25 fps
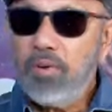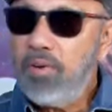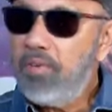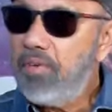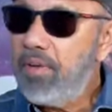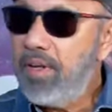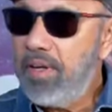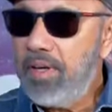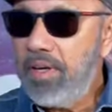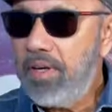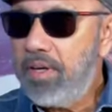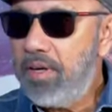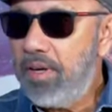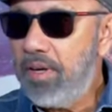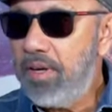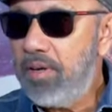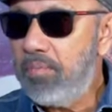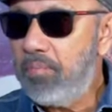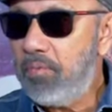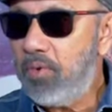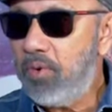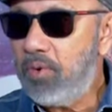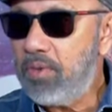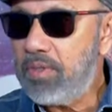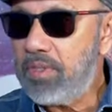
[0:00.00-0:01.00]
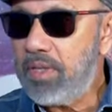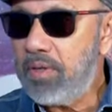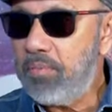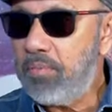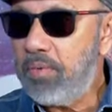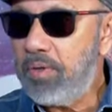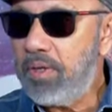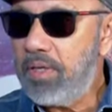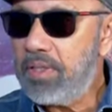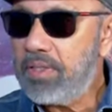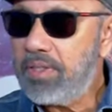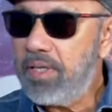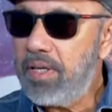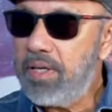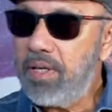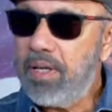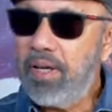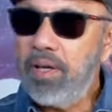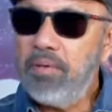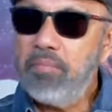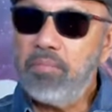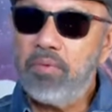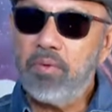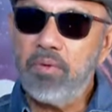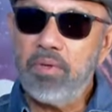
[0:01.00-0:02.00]
I don't have any dream role, sir, because I
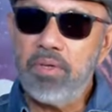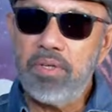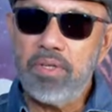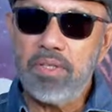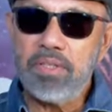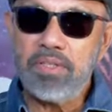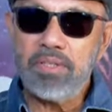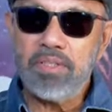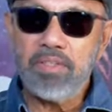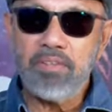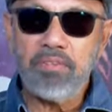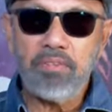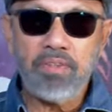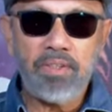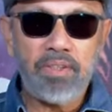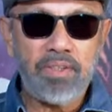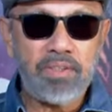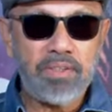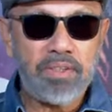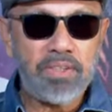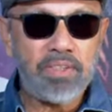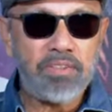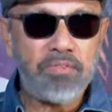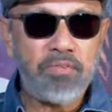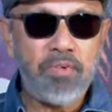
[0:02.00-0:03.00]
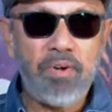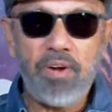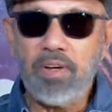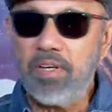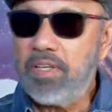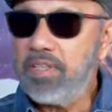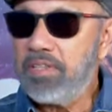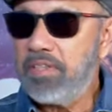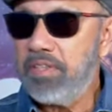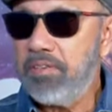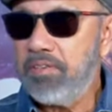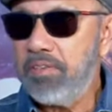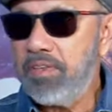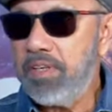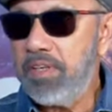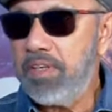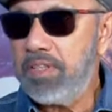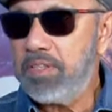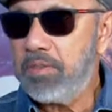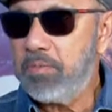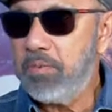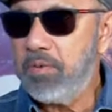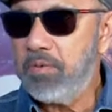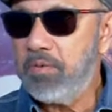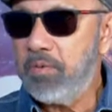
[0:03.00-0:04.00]
came to industry just 47
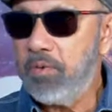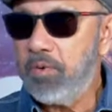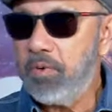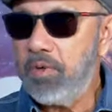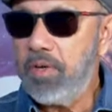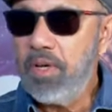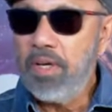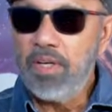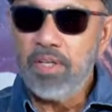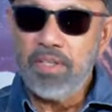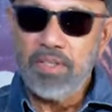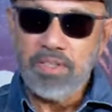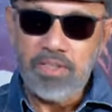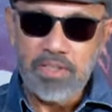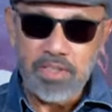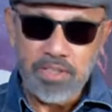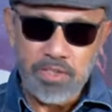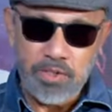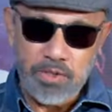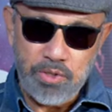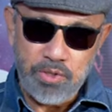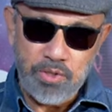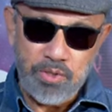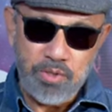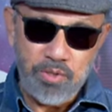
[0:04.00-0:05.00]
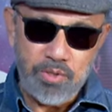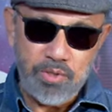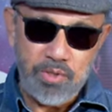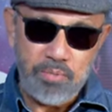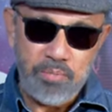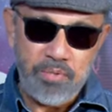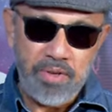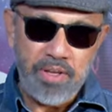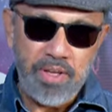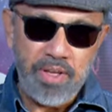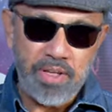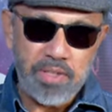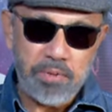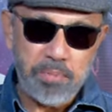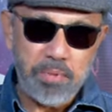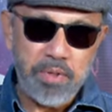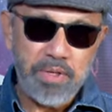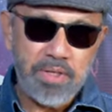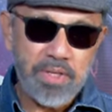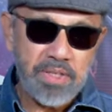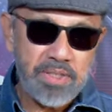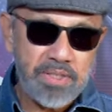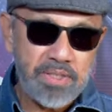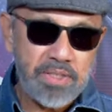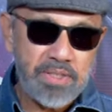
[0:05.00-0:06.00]
years before. My
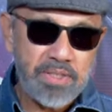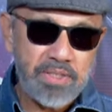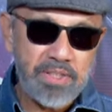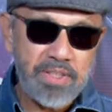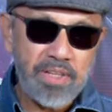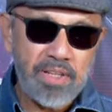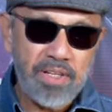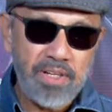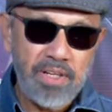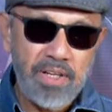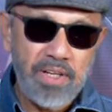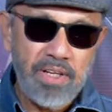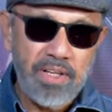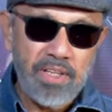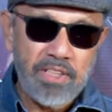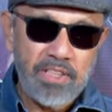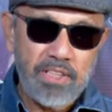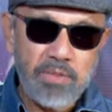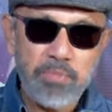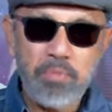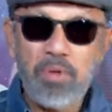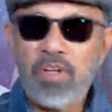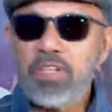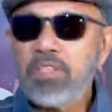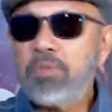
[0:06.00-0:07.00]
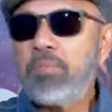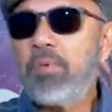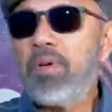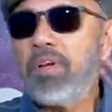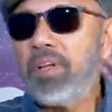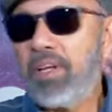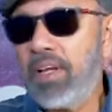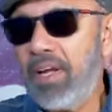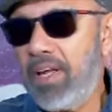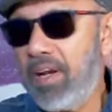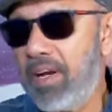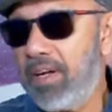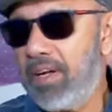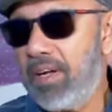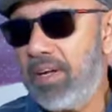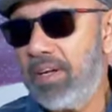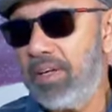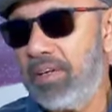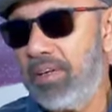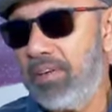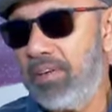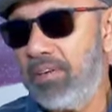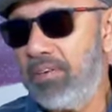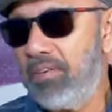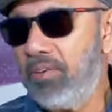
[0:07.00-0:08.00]
expectation is a small character
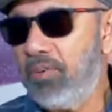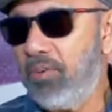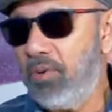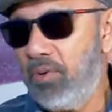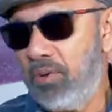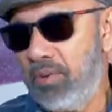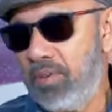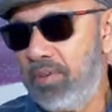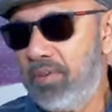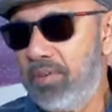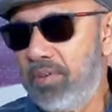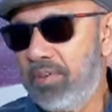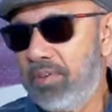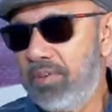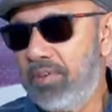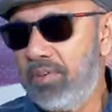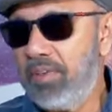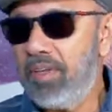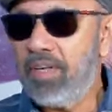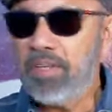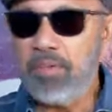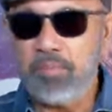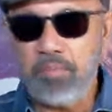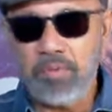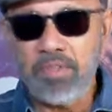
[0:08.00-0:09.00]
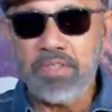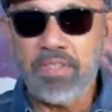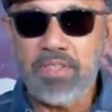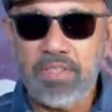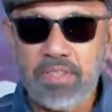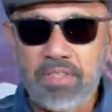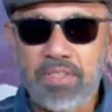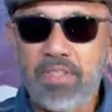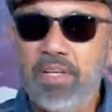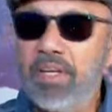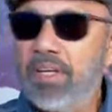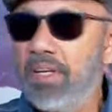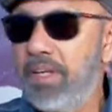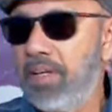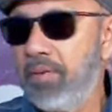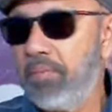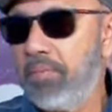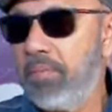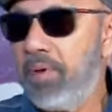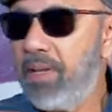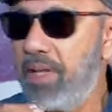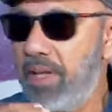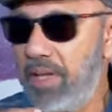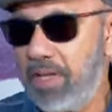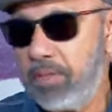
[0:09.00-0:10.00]
role. That much is the
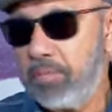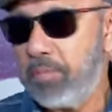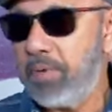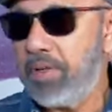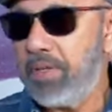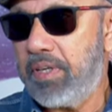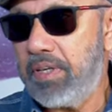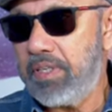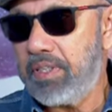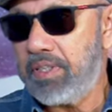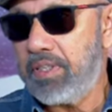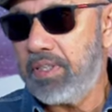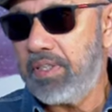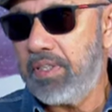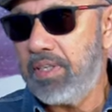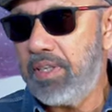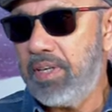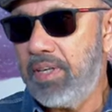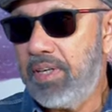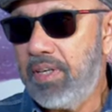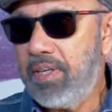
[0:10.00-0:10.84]
my expectation.